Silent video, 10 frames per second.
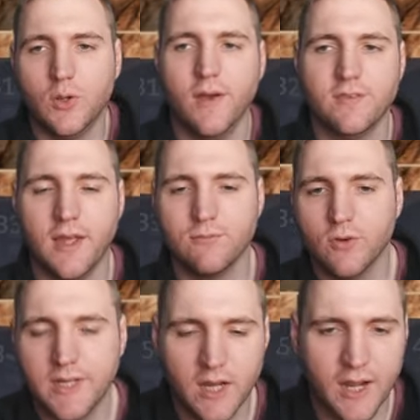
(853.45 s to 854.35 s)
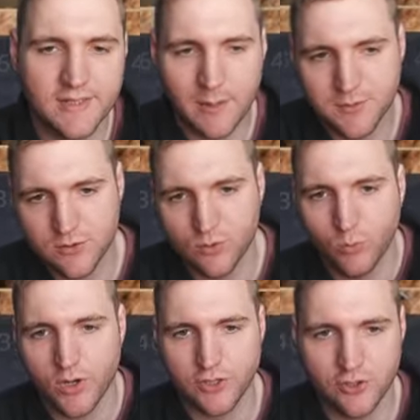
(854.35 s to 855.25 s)
You have to have really high damage to
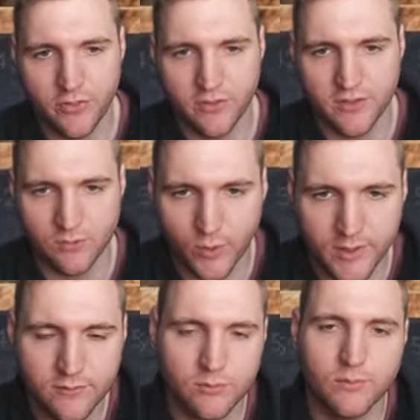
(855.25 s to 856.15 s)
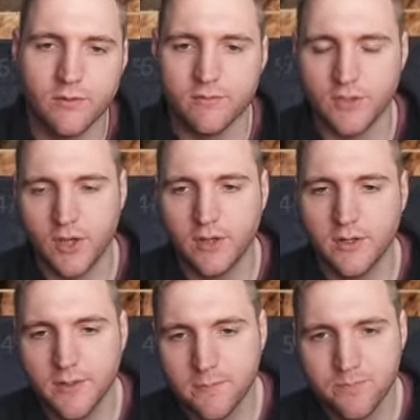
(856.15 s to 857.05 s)
one-shot these waves with a Vierna